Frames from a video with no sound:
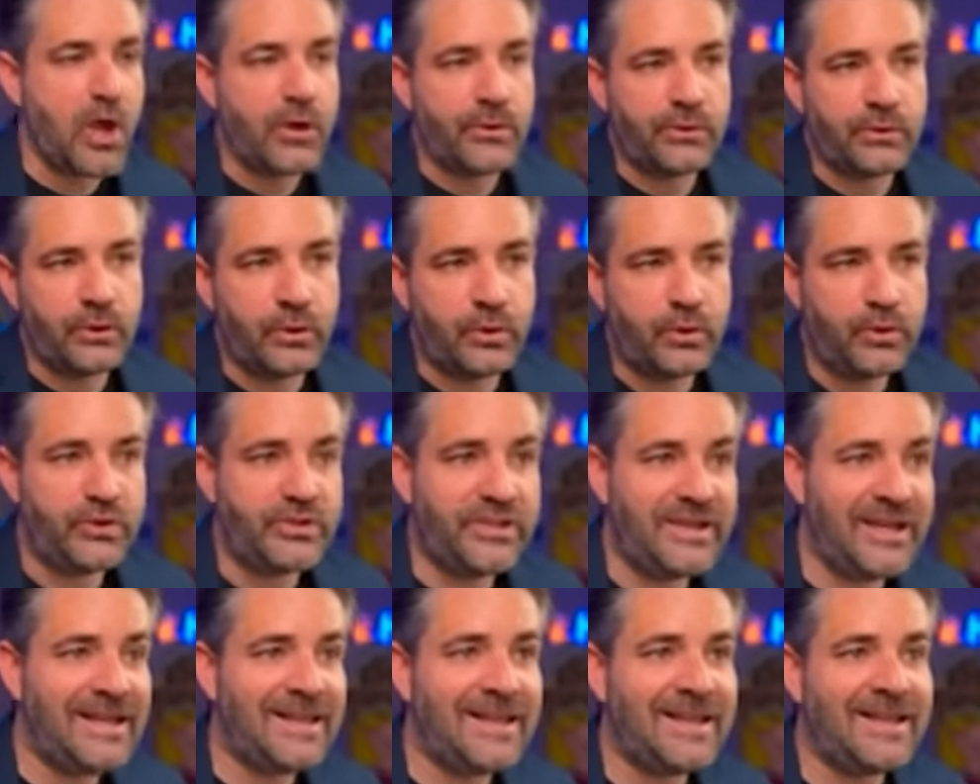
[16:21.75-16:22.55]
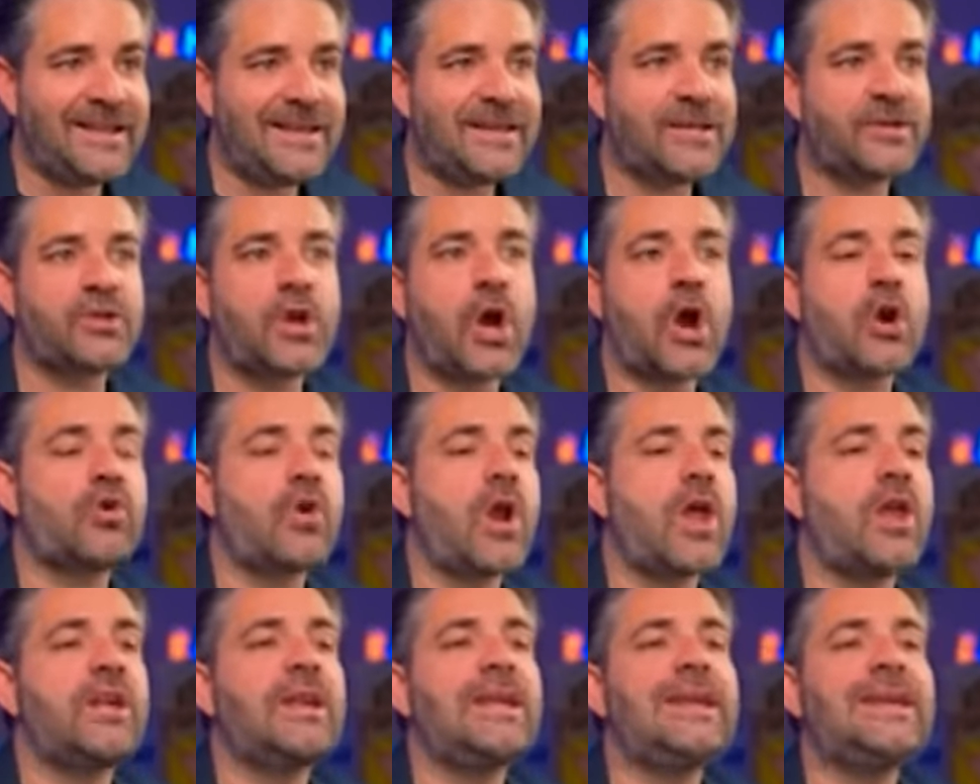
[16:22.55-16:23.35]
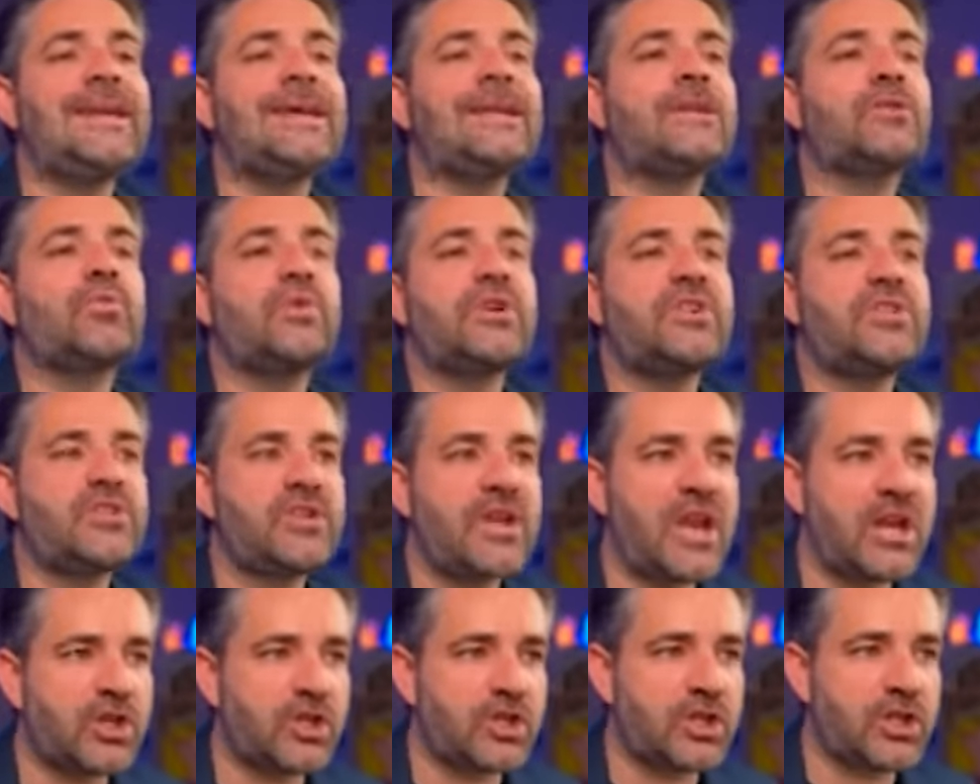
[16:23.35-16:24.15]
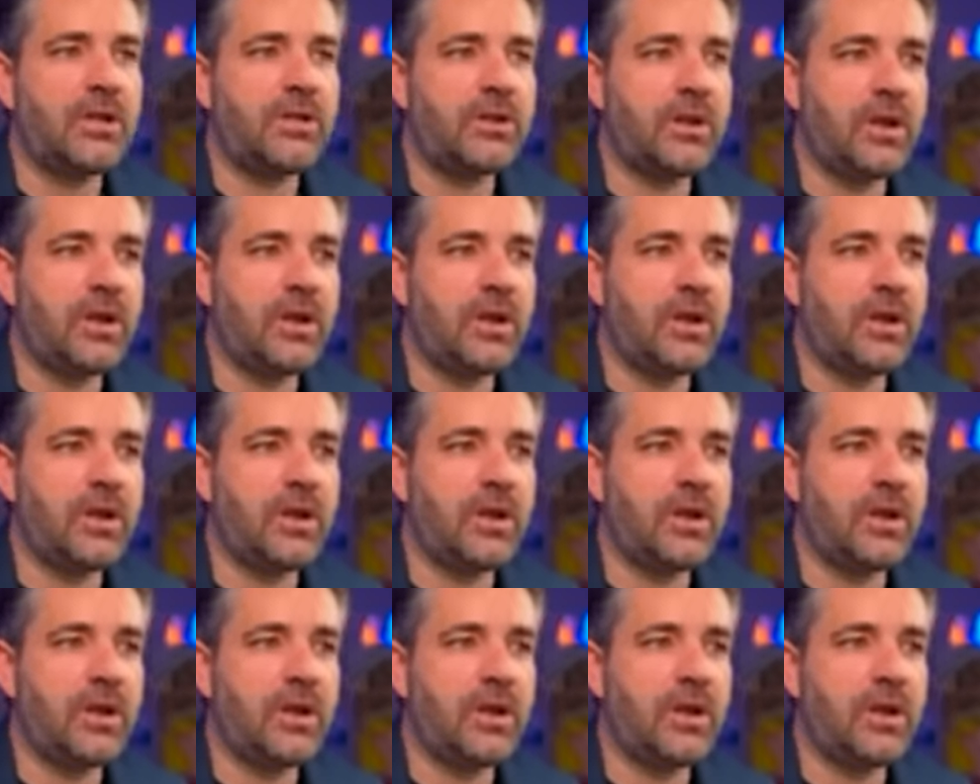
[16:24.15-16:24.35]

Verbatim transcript: New Zealand is already in recession,